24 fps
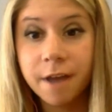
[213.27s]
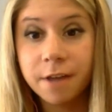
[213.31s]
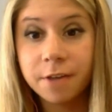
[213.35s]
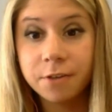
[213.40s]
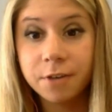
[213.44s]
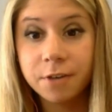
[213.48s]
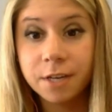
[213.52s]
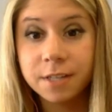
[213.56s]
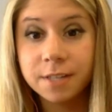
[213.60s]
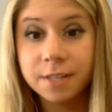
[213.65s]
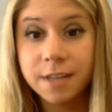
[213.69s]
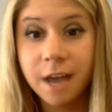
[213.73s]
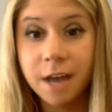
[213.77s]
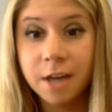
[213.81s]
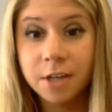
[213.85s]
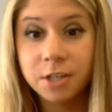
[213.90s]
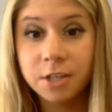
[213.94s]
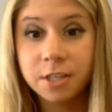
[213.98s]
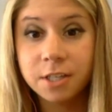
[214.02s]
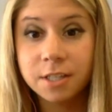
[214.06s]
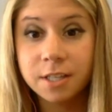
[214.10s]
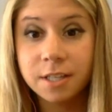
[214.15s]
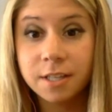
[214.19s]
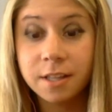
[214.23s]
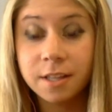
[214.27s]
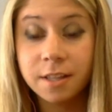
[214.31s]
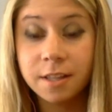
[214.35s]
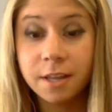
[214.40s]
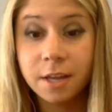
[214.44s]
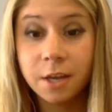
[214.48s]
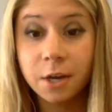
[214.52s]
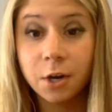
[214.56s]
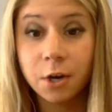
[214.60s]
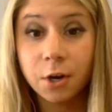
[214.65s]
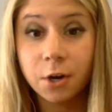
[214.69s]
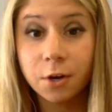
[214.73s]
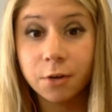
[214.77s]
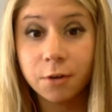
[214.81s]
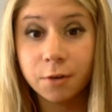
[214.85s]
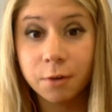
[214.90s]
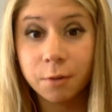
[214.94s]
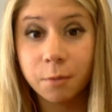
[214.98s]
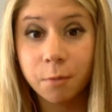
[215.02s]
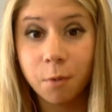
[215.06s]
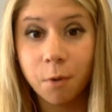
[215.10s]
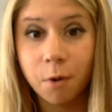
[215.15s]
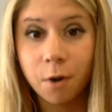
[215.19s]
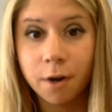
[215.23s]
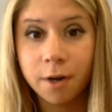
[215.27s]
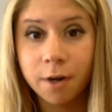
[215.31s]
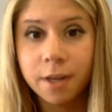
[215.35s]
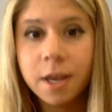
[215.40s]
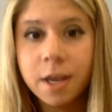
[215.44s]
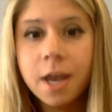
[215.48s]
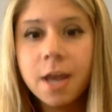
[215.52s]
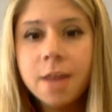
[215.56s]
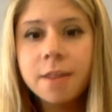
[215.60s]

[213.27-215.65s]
transactions, and then they earn a reward.